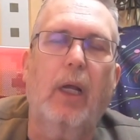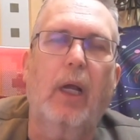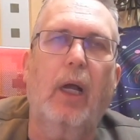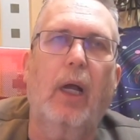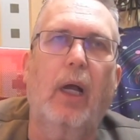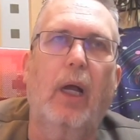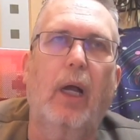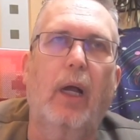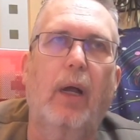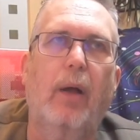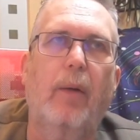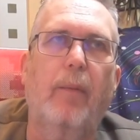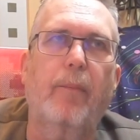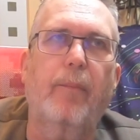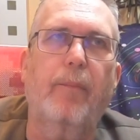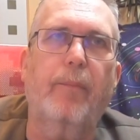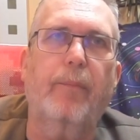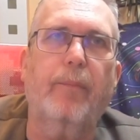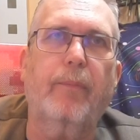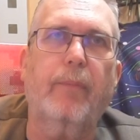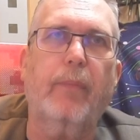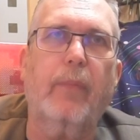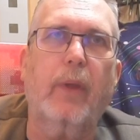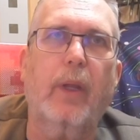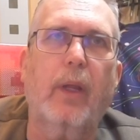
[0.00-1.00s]

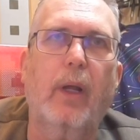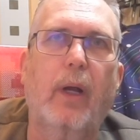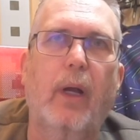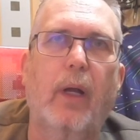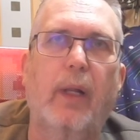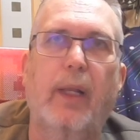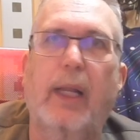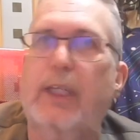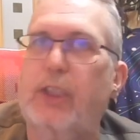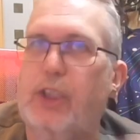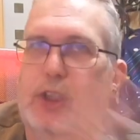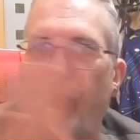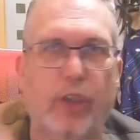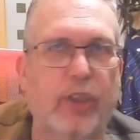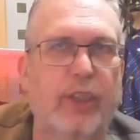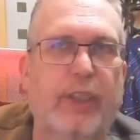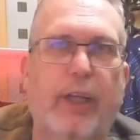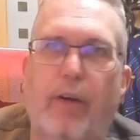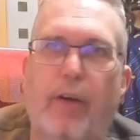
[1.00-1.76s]
and that show's now